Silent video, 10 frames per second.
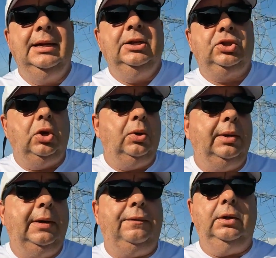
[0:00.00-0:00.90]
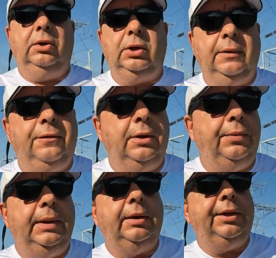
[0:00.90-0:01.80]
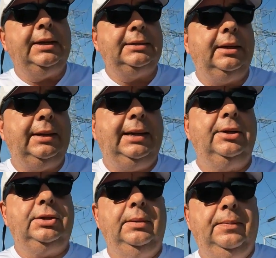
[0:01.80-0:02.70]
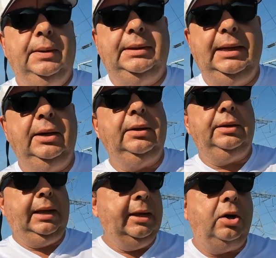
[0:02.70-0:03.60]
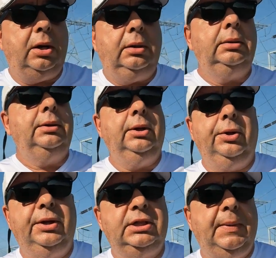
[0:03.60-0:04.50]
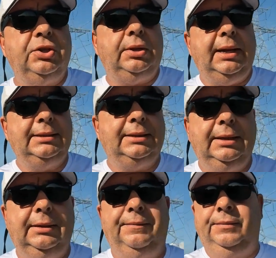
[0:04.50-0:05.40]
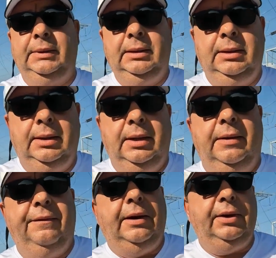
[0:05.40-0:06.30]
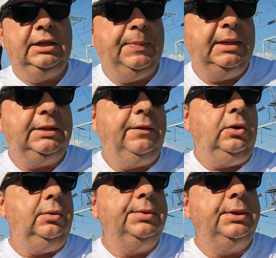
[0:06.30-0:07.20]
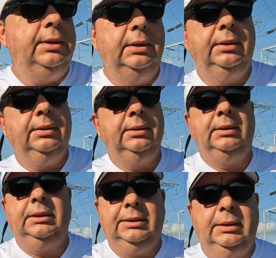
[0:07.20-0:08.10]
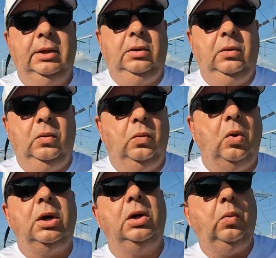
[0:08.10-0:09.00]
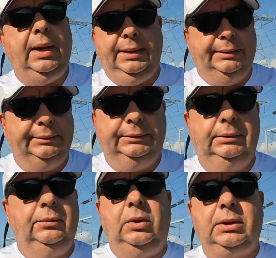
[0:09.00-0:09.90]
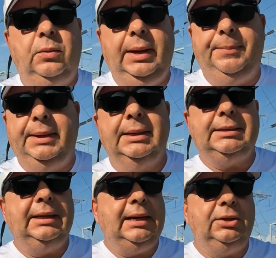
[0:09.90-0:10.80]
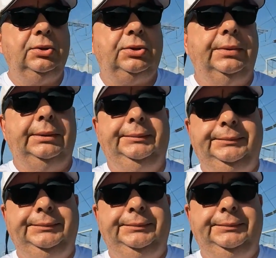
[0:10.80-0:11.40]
So if you're looking for a $300,000 house, but they are, they're specializing in very expensive homes, walk away, because they're not used to it.